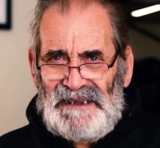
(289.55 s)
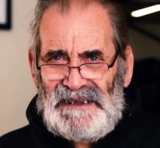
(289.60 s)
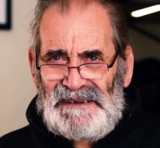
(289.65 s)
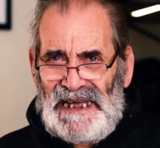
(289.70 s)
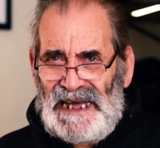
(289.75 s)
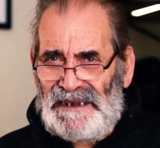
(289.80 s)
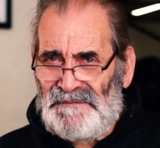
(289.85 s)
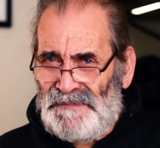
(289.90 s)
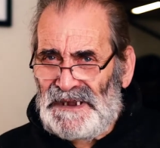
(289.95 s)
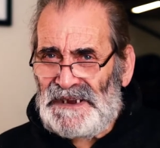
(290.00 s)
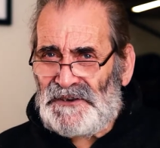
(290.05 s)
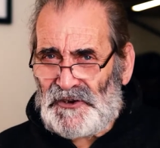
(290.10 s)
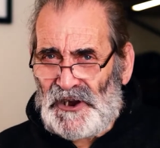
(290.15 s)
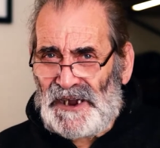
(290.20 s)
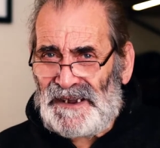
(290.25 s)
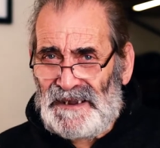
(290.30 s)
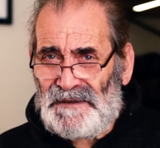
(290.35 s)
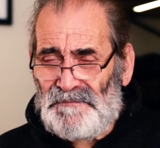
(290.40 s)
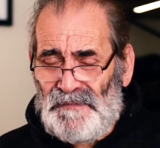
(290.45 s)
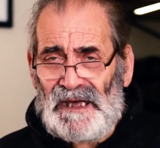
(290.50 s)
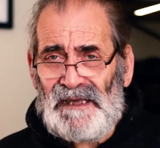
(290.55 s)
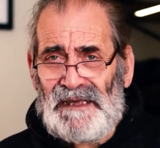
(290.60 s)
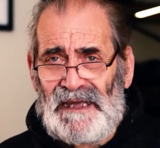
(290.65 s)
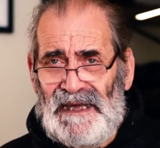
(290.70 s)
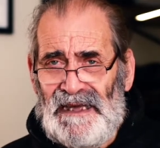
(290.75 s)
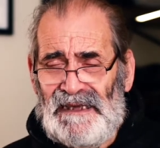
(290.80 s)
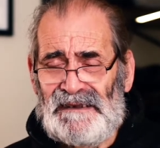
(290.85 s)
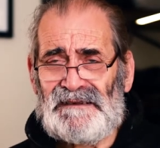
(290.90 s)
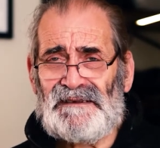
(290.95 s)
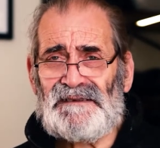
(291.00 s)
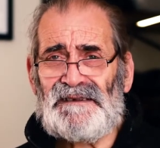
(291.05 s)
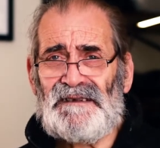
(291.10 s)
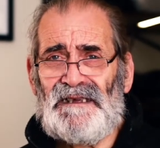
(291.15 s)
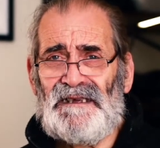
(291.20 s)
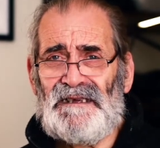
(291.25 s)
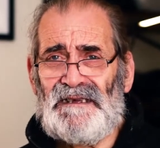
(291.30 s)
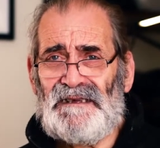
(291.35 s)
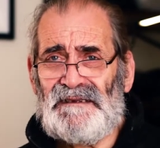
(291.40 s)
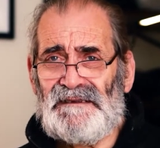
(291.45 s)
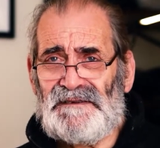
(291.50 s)
it had me checking my hand
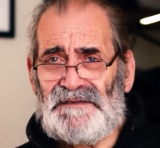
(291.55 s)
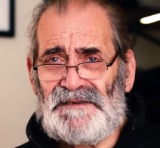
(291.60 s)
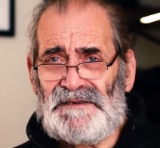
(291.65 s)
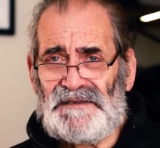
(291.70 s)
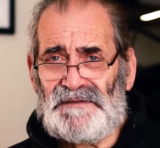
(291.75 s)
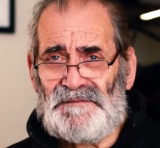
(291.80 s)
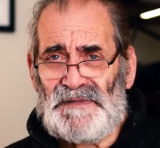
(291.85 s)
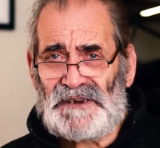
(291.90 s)
to